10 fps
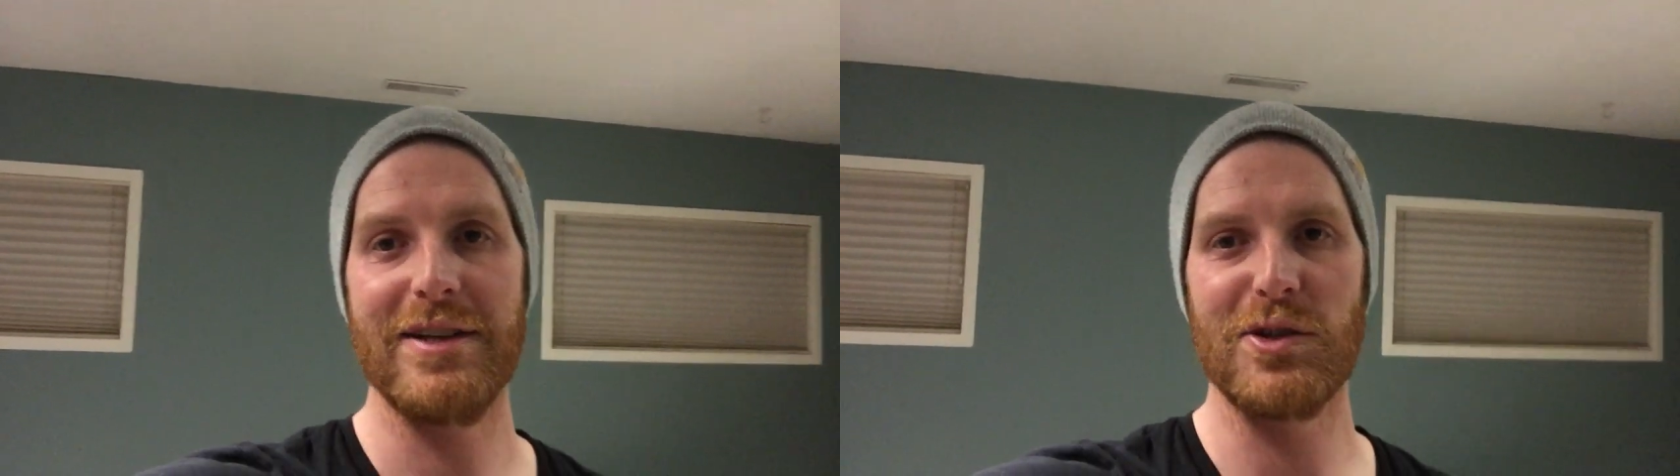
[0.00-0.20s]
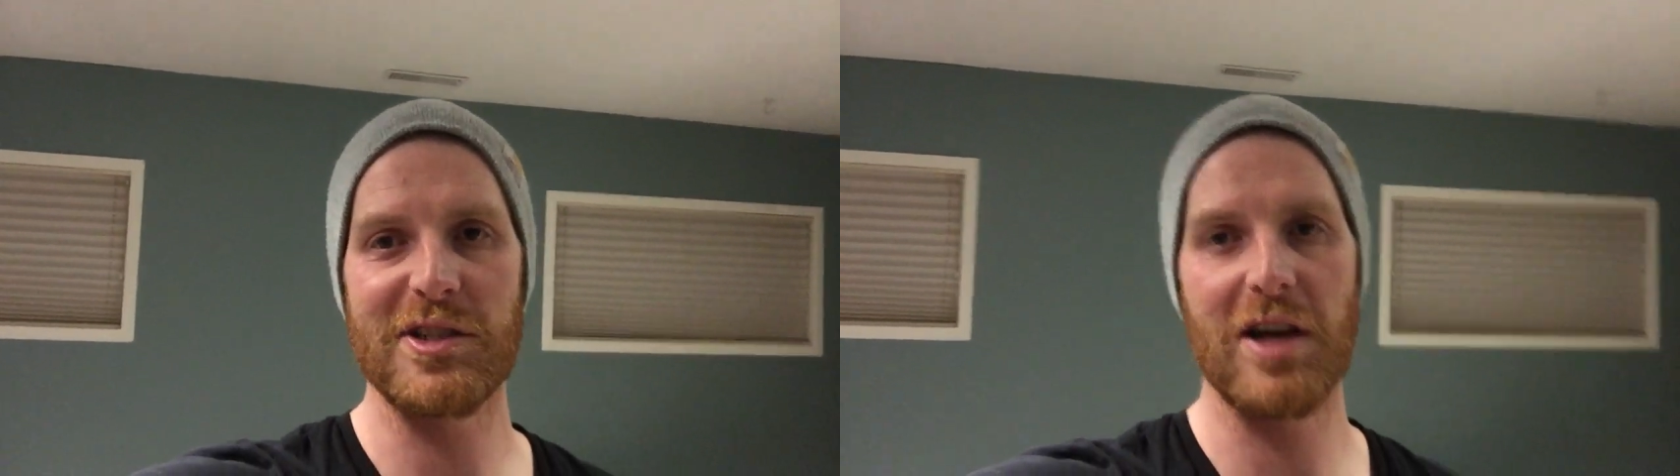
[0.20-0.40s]

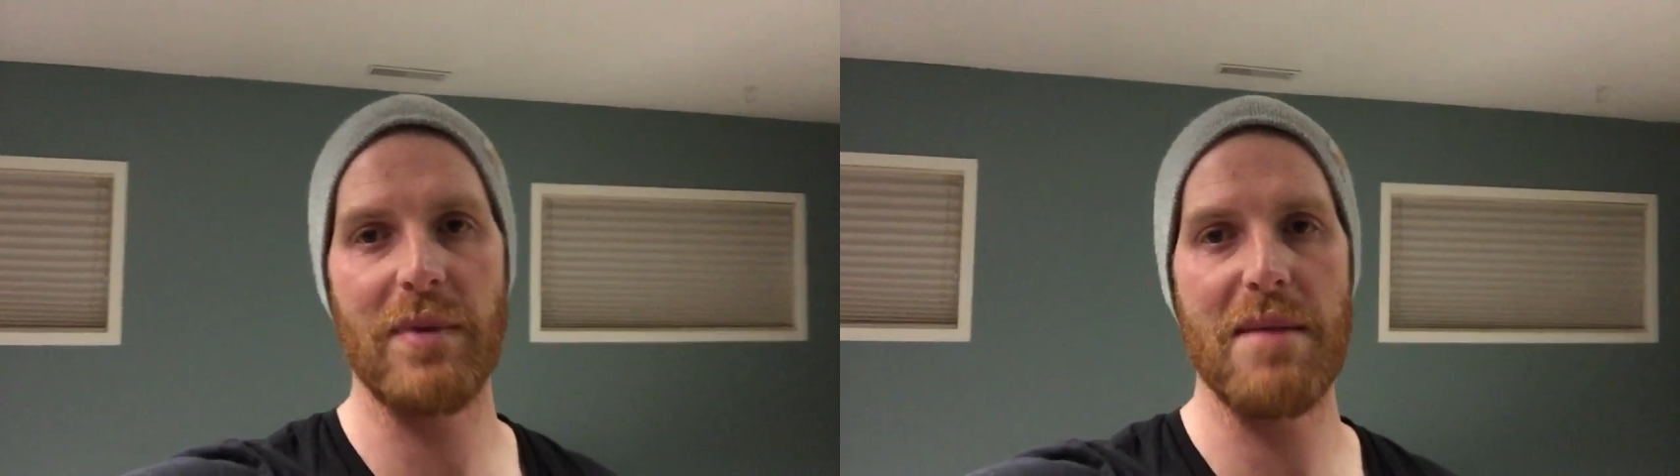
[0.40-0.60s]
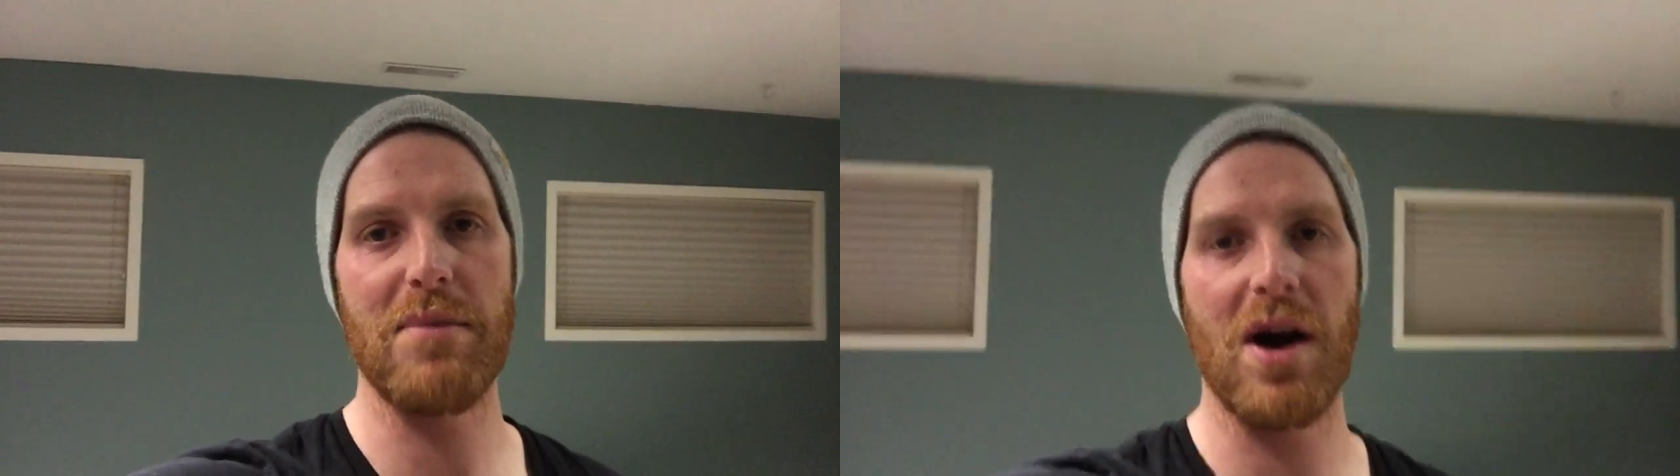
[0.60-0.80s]
Don't tell
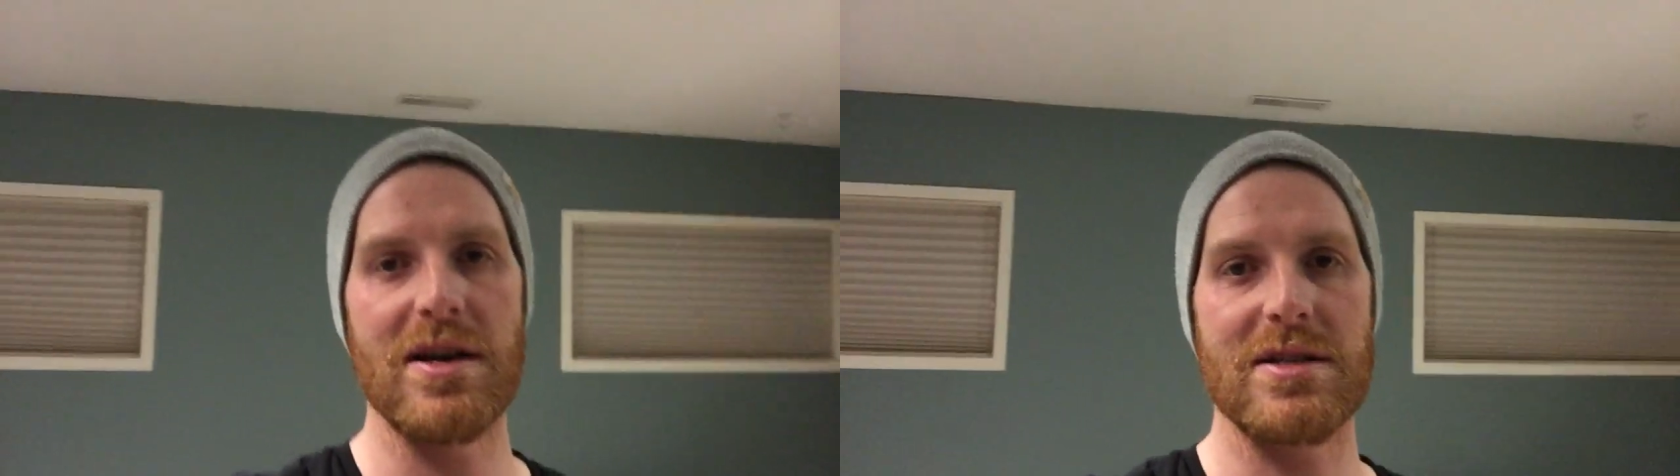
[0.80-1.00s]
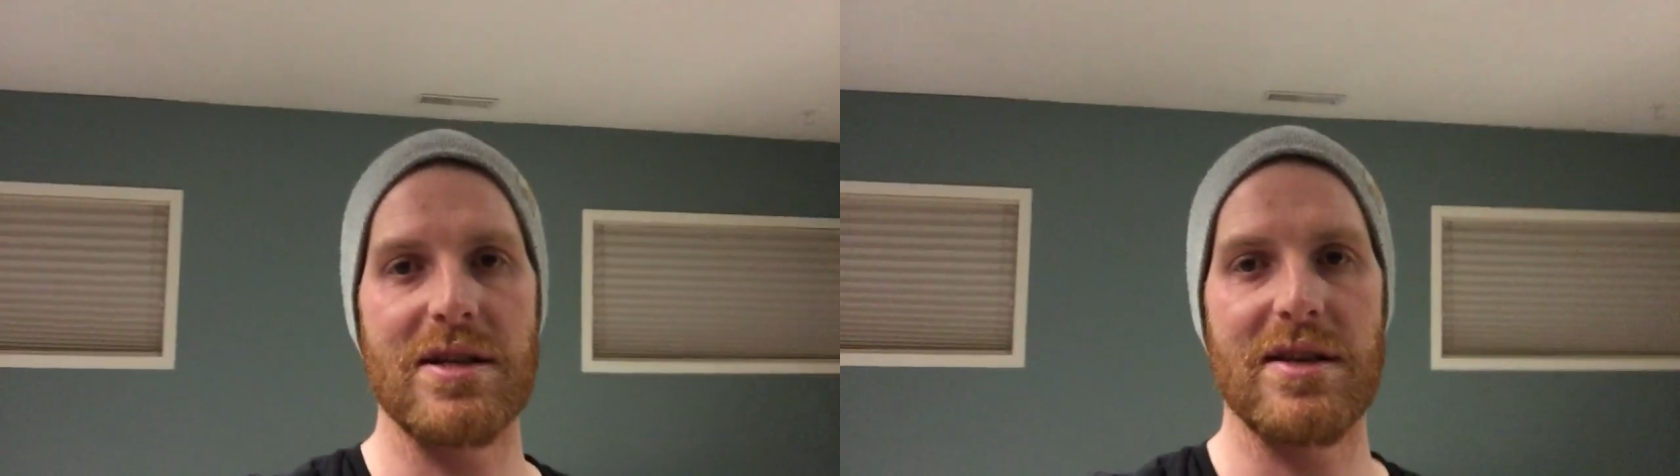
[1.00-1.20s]
my
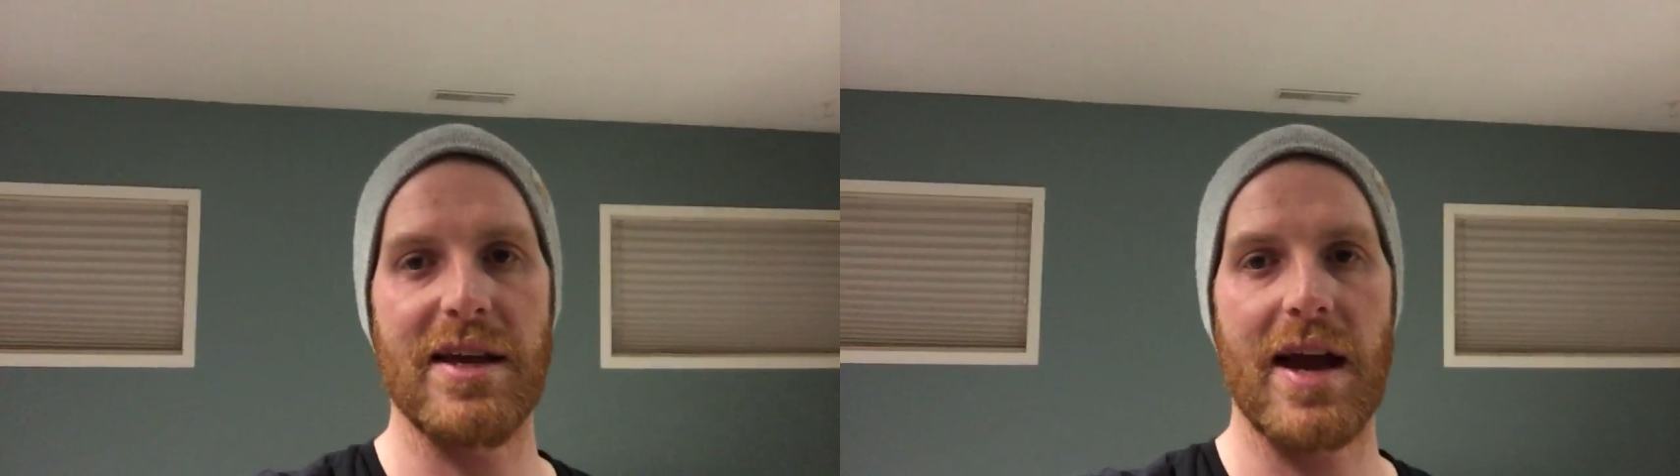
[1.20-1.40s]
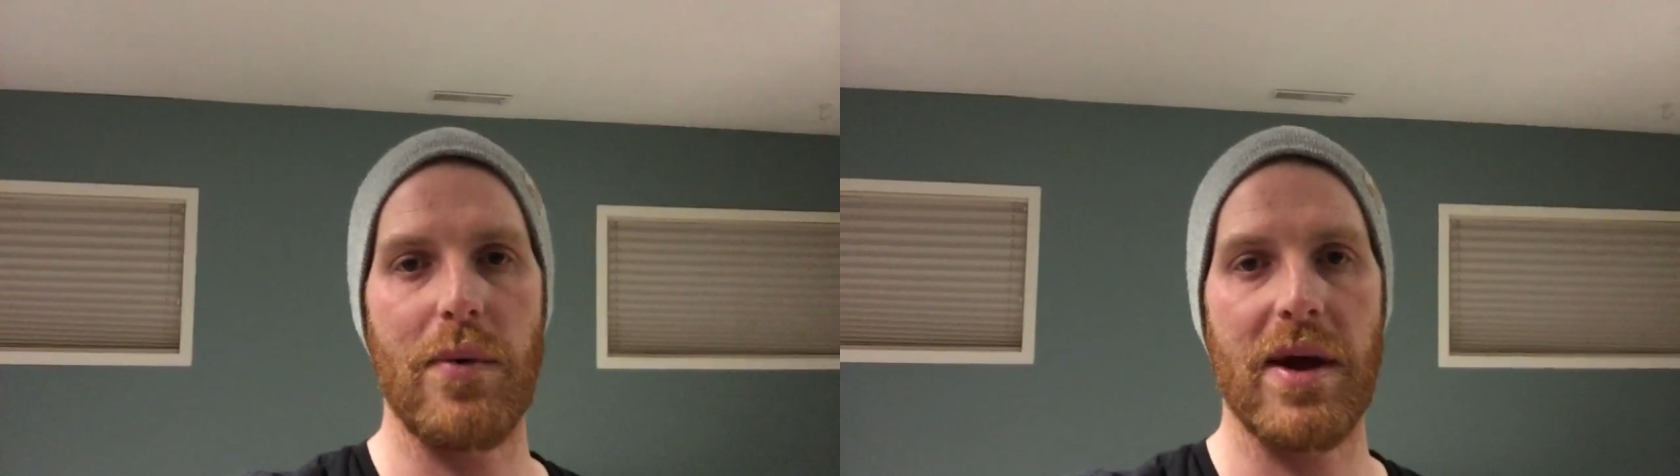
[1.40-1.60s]
boss. Good
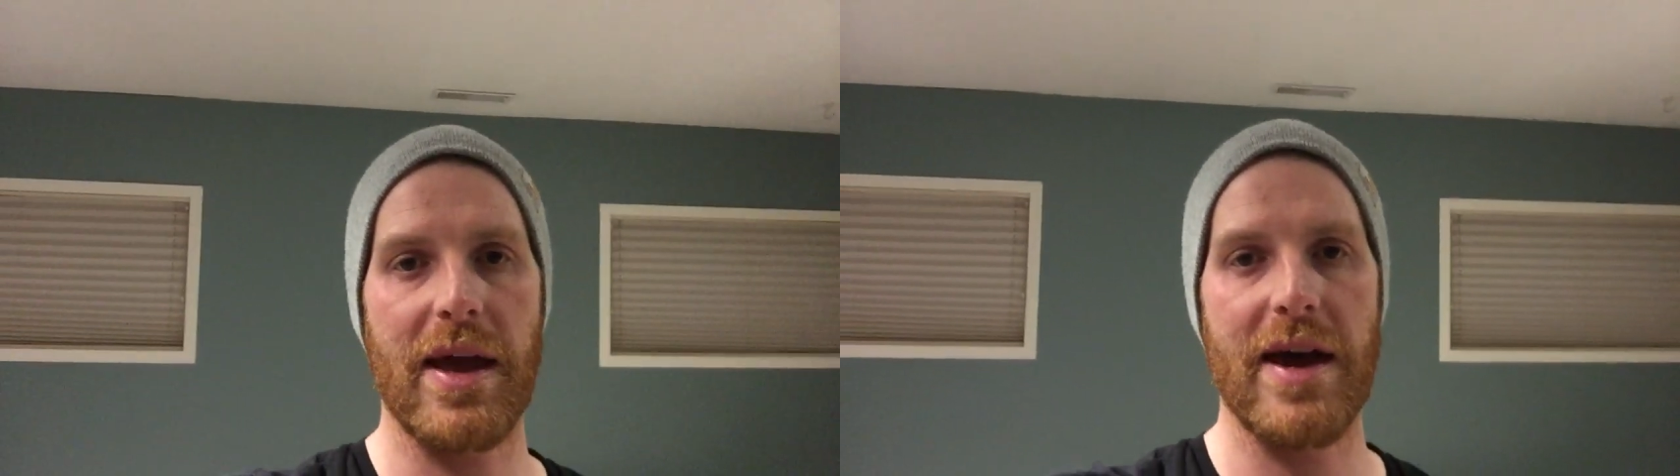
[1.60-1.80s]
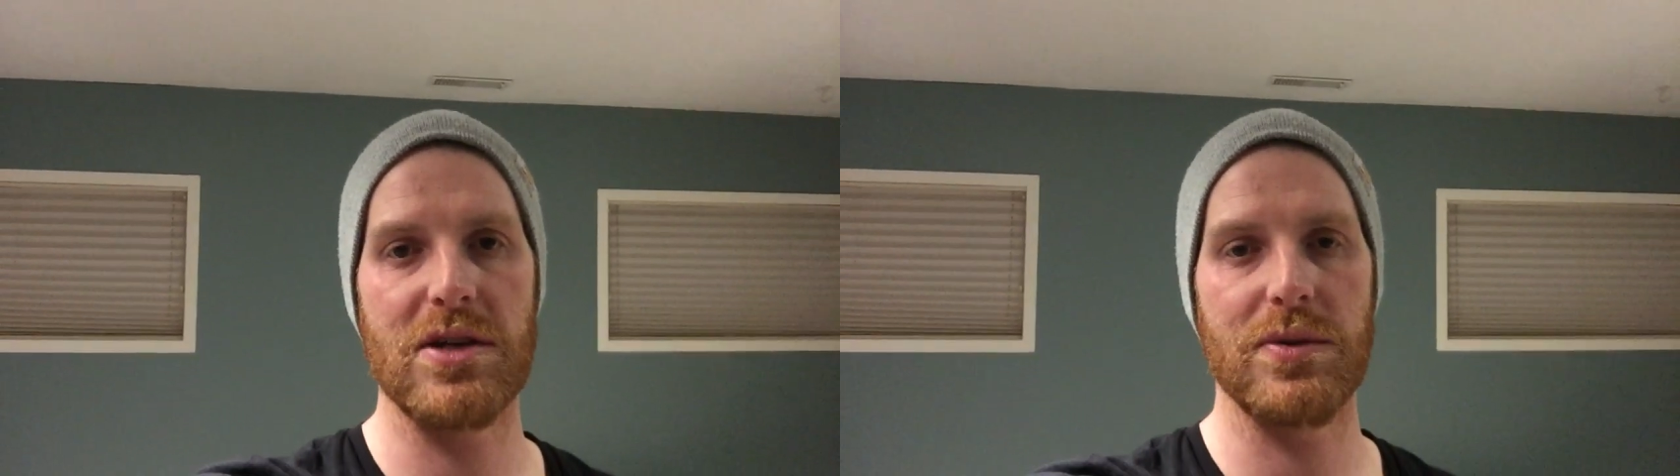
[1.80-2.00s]
thing I went
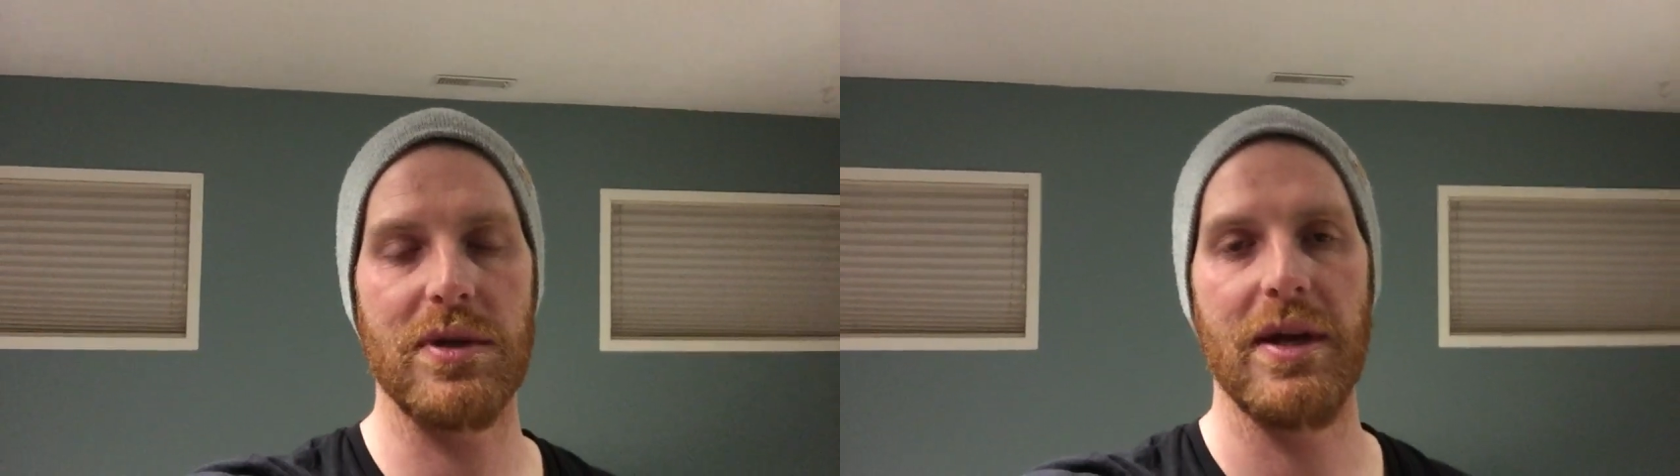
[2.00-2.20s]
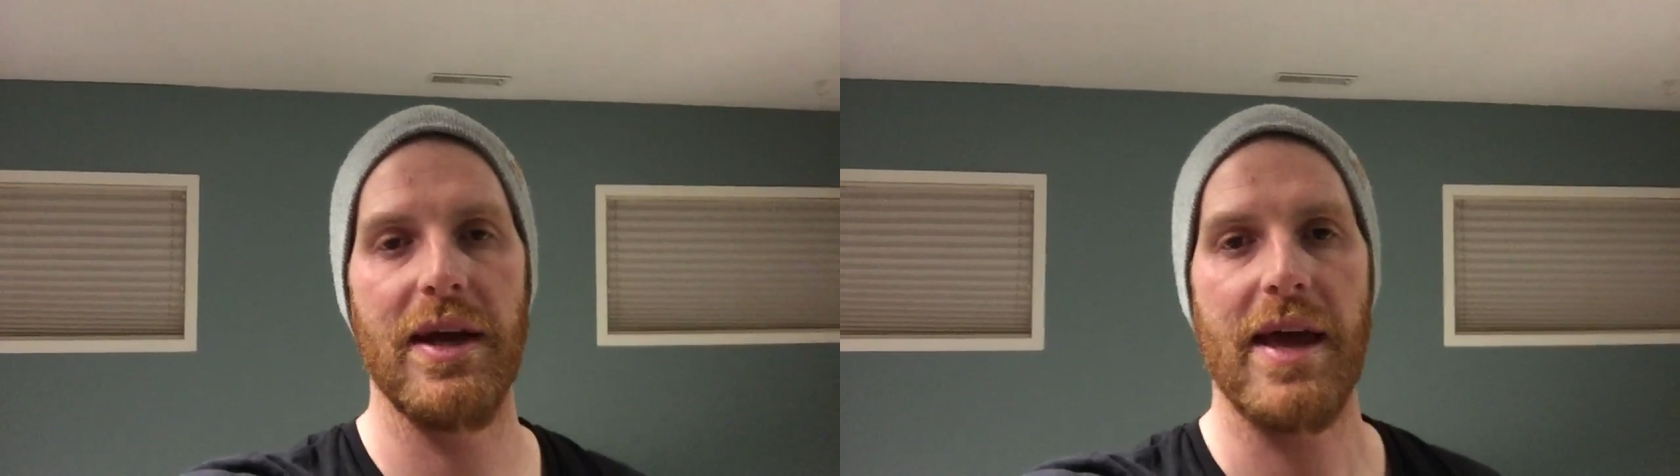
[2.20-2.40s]
casual.